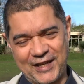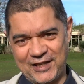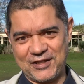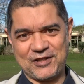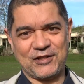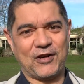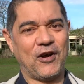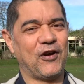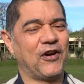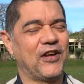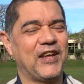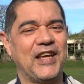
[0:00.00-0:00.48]

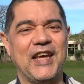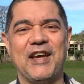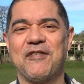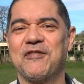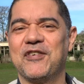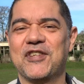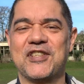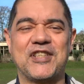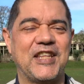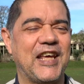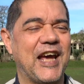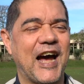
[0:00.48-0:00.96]
It's going to give
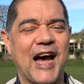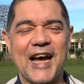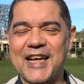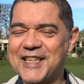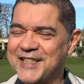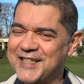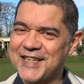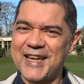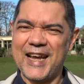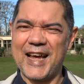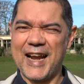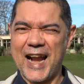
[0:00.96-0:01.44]
us the
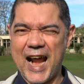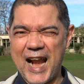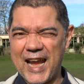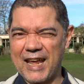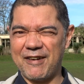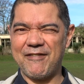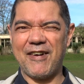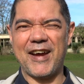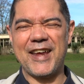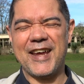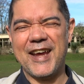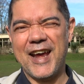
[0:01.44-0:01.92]
idea
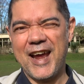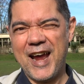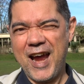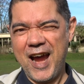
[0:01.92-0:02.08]
anyway.